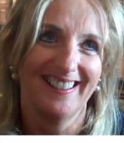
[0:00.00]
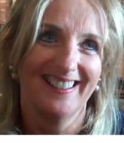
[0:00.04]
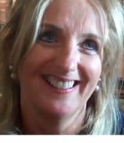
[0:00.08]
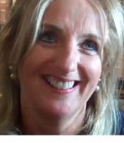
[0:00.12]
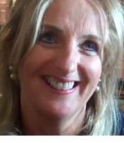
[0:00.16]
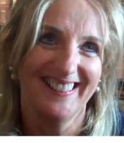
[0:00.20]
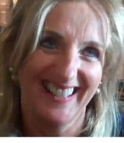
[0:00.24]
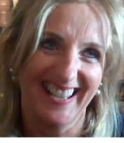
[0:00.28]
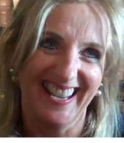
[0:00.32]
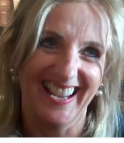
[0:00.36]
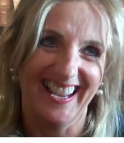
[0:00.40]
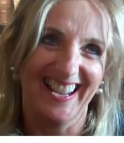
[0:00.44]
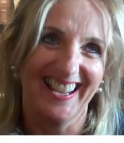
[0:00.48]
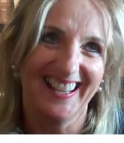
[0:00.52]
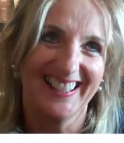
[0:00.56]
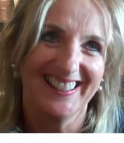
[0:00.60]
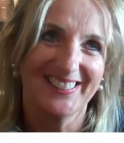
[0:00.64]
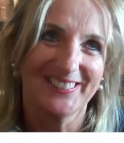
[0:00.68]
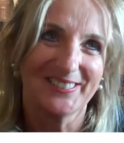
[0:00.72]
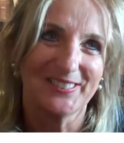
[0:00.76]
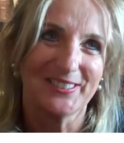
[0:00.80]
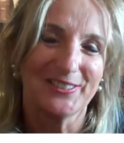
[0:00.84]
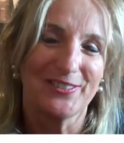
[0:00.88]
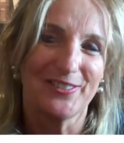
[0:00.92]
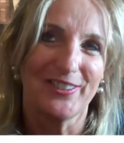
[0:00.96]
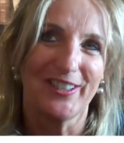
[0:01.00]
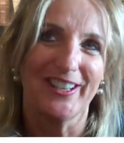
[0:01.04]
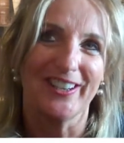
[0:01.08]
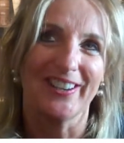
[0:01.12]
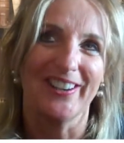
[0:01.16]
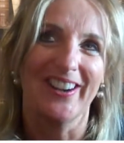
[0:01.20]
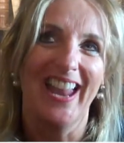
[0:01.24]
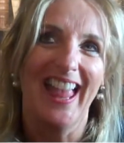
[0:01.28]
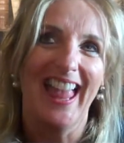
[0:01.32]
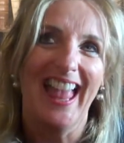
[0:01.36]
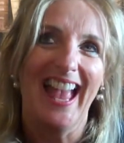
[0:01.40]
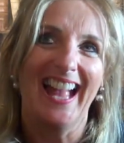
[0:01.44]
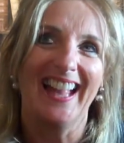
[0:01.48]
Yeah, there was fear.
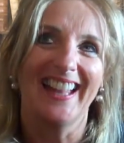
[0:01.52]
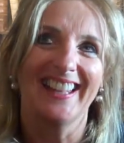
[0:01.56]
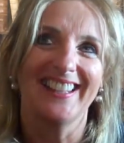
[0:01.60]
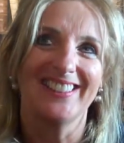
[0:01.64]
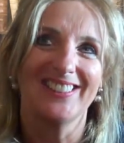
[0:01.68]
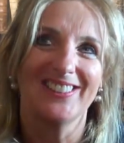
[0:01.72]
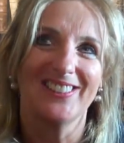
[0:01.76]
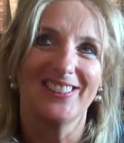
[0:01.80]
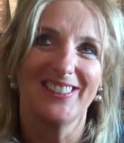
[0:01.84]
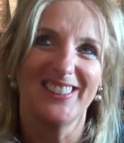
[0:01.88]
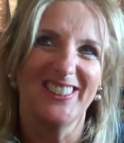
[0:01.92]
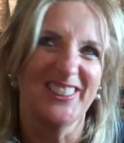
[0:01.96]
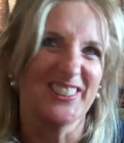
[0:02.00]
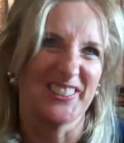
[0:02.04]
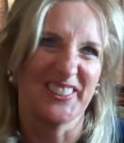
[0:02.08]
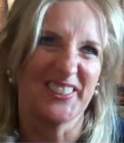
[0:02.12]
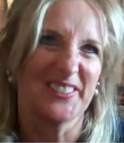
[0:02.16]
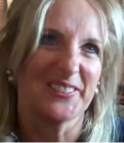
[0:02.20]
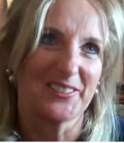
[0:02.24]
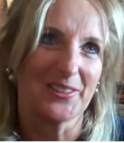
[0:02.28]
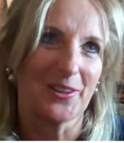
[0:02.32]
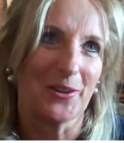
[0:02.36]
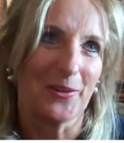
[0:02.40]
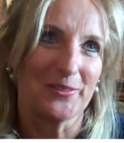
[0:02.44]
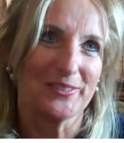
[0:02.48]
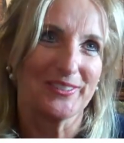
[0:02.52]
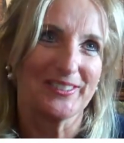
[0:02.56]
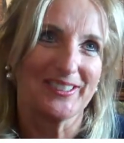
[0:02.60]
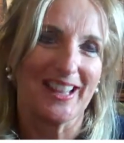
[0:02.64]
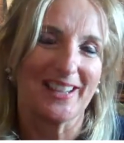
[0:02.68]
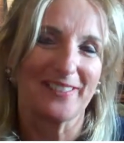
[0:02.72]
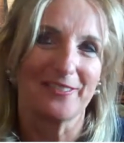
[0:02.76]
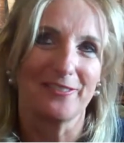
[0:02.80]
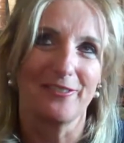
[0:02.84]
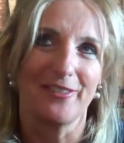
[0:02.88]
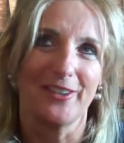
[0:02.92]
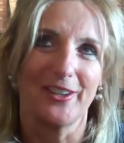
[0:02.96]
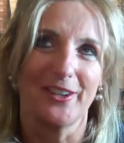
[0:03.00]
And, you know, there was always that
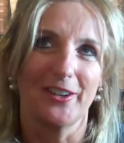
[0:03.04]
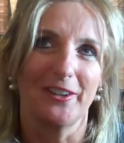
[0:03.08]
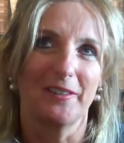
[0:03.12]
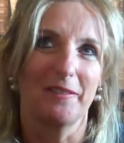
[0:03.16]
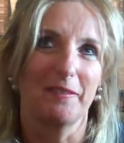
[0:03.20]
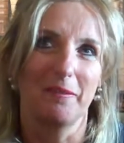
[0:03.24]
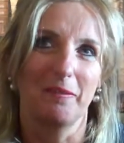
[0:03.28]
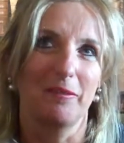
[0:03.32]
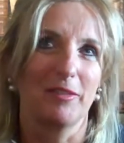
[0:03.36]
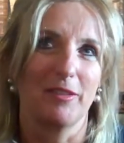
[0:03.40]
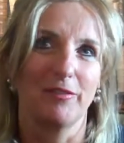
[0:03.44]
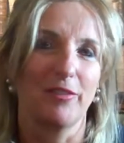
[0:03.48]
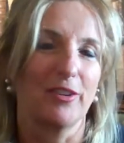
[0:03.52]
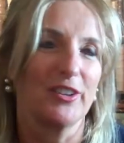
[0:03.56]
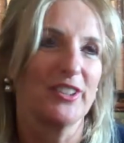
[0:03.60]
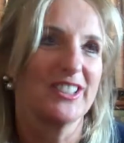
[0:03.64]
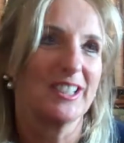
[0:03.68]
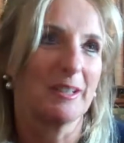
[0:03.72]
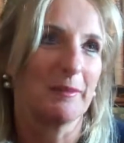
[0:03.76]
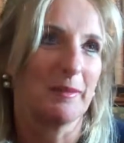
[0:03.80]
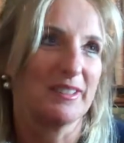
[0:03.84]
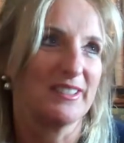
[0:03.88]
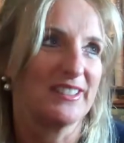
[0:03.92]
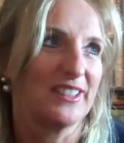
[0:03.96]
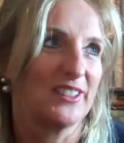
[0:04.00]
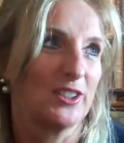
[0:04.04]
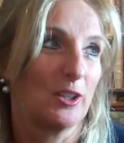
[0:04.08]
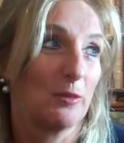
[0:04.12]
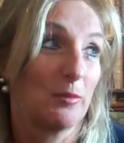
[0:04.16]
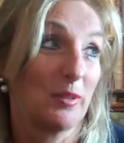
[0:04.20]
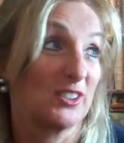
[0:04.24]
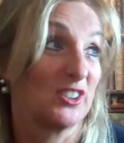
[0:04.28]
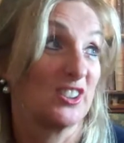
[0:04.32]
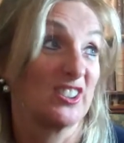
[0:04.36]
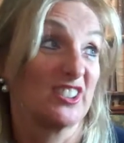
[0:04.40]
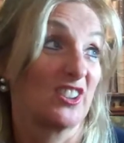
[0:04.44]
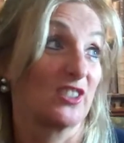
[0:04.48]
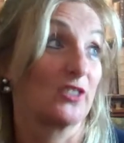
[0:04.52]
fear. The first time I set up, I
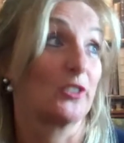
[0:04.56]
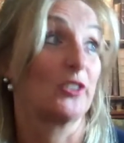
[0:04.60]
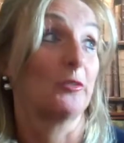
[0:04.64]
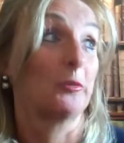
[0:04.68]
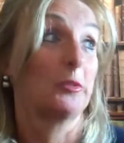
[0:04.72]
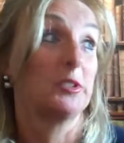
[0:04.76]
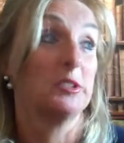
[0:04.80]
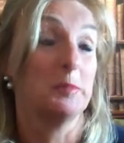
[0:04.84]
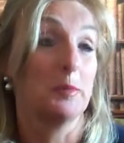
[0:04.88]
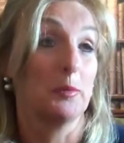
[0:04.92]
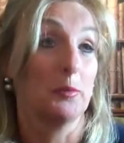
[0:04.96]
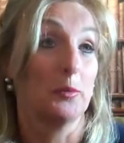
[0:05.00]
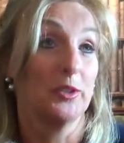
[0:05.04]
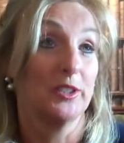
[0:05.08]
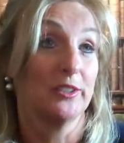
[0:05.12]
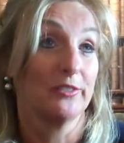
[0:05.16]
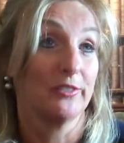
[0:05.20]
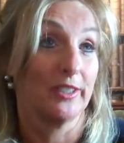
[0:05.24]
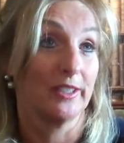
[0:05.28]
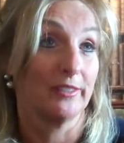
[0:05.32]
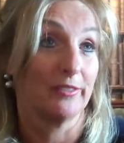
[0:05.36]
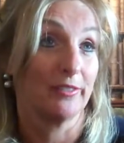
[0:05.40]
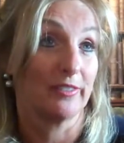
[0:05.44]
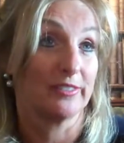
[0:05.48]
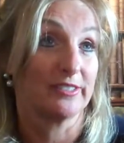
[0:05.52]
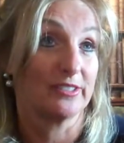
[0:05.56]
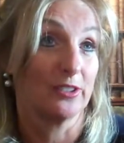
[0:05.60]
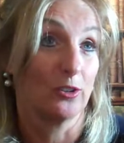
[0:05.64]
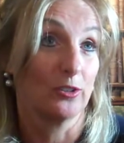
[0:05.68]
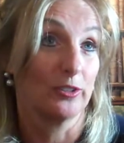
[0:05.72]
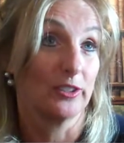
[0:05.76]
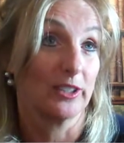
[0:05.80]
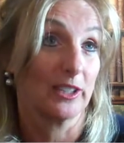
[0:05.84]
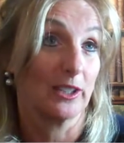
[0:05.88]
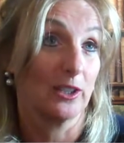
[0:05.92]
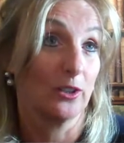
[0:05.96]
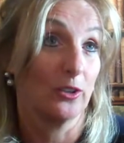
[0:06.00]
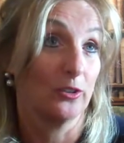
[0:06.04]
just thought it would be wonderful if I sold
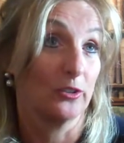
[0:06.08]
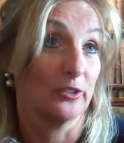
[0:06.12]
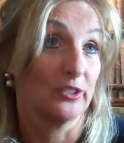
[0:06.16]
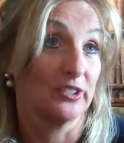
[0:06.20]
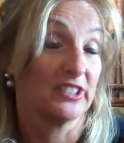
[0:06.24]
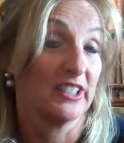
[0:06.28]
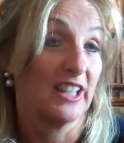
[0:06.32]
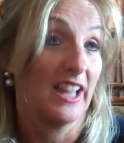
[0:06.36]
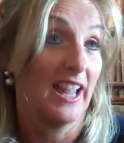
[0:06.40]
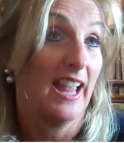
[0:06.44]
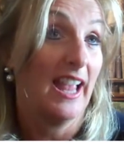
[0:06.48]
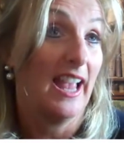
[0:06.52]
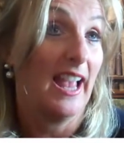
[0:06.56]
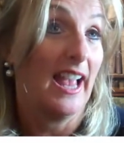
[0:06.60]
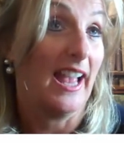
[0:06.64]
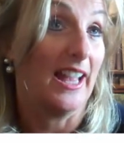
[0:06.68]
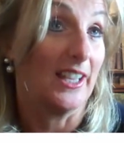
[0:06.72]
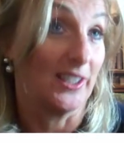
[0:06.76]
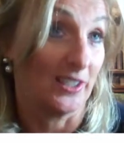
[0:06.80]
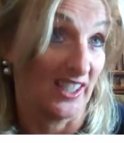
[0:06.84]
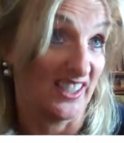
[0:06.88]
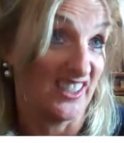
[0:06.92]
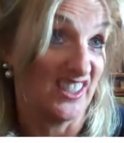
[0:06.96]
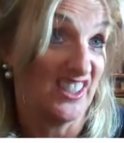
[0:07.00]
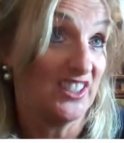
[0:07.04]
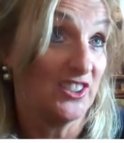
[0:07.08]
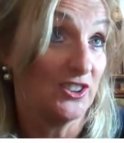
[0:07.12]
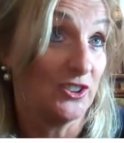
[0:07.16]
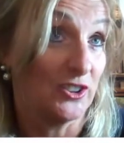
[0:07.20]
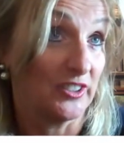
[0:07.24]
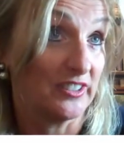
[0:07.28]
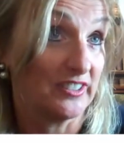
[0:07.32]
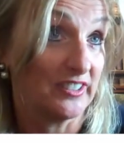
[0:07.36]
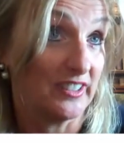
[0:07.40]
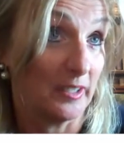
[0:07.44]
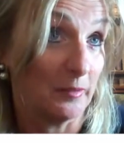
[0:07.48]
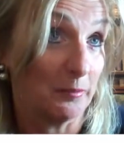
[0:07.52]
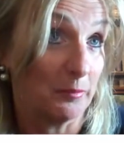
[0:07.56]
the clothes. And I did, you
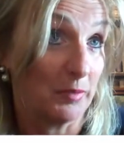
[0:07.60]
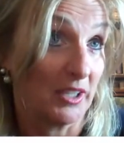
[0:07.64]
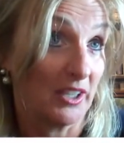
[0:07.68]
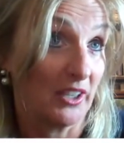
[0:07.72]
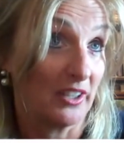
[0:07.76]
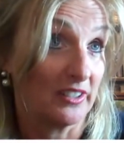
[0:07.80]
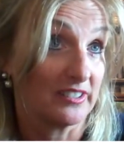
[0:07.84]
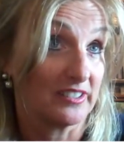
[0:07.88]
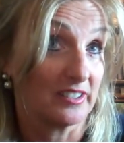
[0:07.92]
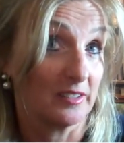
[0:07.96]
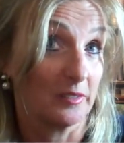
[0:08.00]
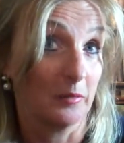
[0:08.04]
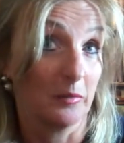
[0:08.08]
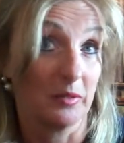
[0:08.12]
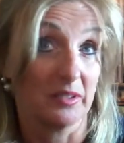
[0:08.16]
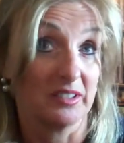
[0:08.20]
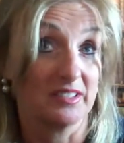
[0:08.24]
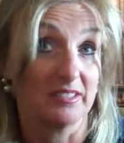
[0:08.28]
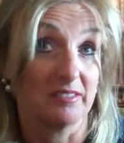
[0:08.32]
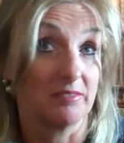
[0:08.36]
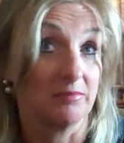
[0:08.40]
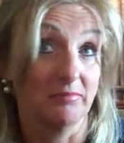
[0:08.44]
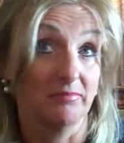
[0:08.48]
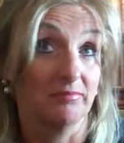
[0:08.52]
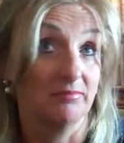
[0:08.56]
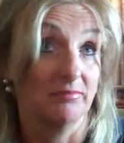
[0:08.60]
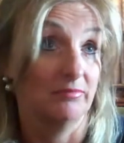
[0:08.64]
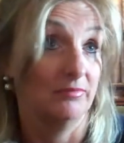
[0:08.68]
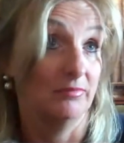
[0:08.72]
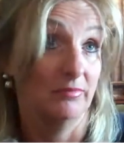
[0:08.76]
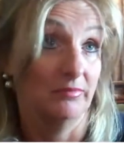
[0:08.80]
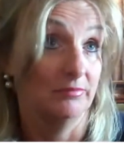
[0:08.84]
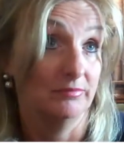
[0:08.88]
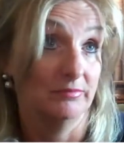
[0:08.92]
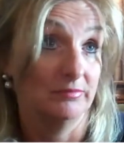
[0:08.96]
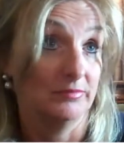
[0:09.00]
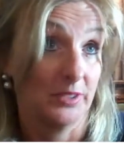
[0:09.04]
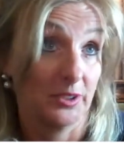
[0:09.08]
see, because it was
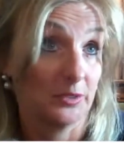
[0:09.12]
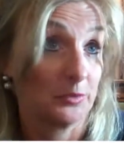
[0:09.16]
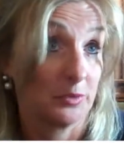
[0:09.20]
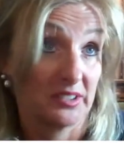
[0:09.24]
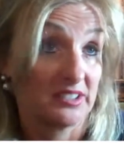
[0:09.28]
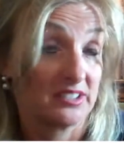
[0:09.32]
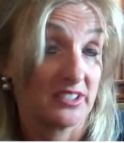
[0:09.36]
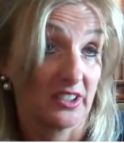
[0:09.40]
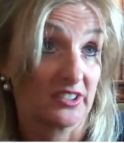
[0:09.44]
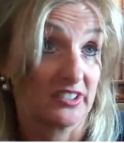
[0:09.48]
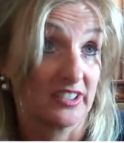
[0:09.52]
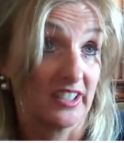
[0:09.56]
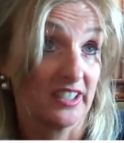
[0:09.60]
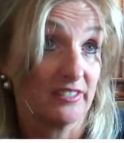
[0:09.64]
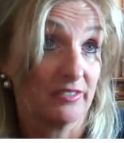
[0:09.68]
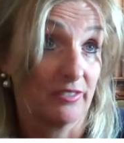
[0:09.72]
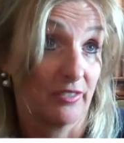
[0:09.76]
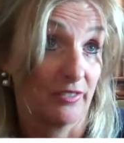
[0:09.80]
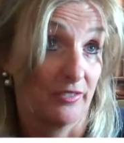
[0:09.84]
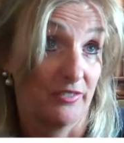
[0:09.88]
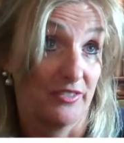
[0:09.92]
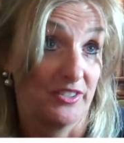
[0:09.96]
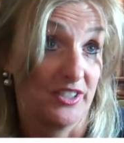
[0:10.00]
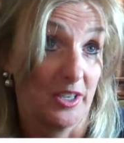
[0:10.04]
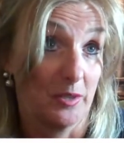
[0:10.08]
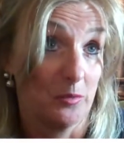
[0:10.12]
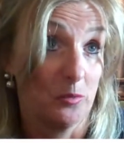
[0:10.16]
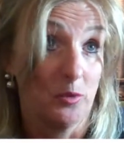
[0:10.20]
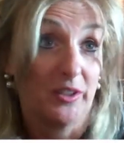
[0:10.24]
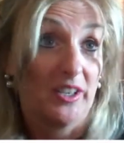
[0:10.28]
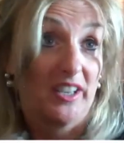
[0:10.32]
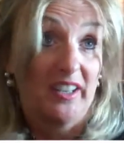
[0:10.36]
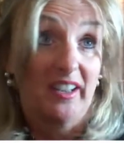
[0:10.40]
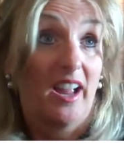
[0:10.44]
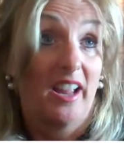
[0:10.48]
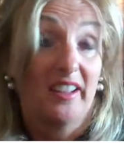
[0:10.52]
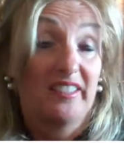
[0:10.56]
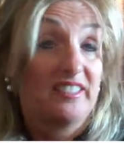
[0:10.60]
successful from day one. I
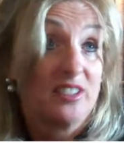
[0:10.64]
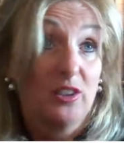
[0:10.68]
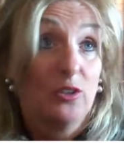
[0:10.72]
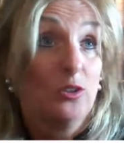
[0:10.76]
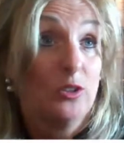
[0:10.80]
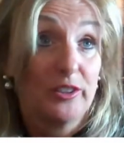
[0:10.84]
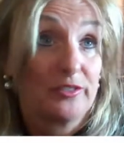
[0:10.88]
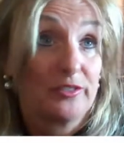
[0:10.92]
sold